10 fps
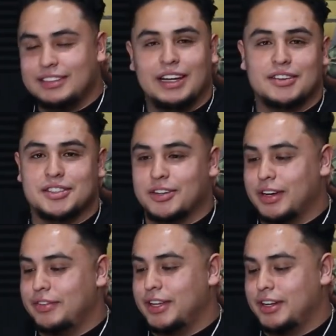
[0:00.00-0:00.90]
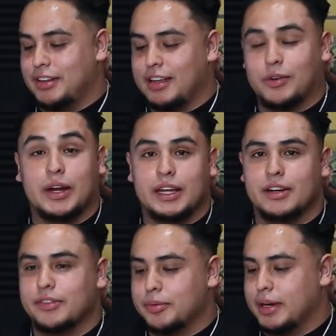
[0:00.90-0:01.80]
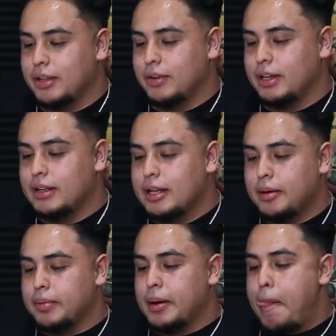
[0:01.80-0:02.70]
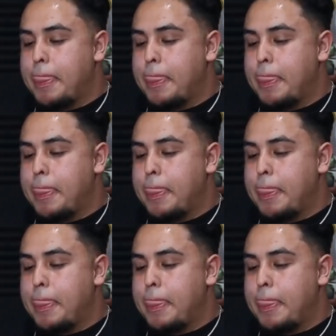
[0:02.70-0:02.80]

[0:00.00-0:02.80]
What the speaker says: That was a great video. Great interview, by the way. But